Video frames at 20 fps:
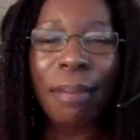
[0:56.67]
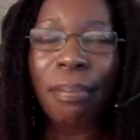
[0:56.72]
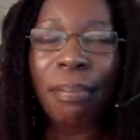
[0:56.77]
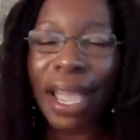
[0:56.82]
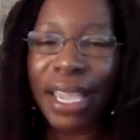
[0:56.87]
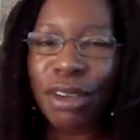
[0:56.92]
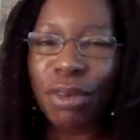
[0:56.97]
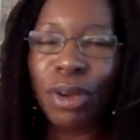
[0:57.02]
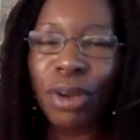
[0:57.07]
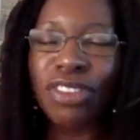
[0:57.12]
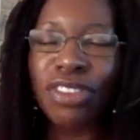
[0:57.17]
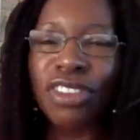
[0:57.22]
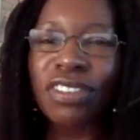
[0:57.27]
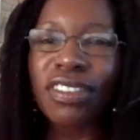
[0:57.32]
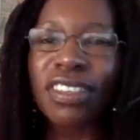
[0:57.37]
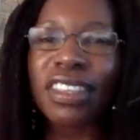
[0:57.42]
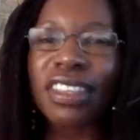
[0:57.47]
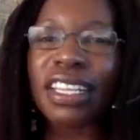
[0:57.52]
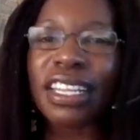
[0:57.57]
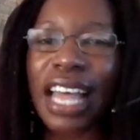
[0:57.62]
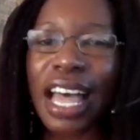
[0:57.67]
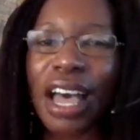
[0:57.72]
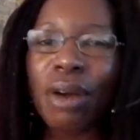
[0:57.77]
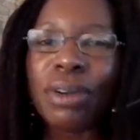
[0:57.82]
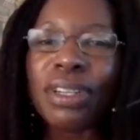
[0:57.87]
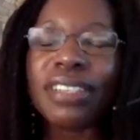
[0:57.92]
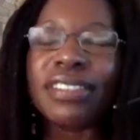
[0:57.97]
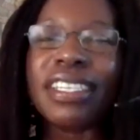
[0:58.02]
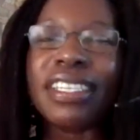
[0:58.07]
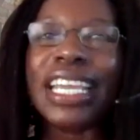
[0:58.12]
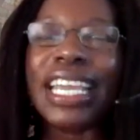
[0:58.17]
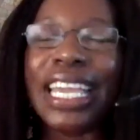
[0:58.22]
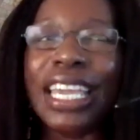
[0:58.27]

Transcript: migration to the cloud is an